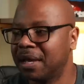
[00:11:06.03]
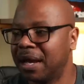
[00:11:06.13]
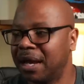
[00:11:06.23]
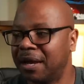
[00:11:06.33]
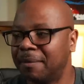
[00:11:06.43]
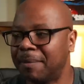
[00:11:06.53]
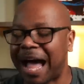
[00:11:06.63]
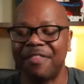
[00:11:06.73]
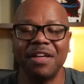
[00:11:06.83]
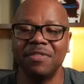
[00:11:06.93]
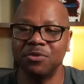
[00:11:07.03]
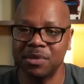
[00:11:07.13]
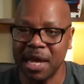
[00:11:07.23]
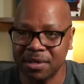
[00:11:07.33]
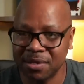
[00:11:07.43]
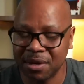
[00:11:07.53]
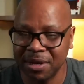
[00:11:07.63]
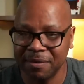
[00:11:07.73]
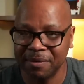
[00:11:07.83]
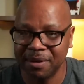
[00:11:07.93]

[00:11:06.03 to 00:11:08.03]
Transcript: Uh, I think this was necessary.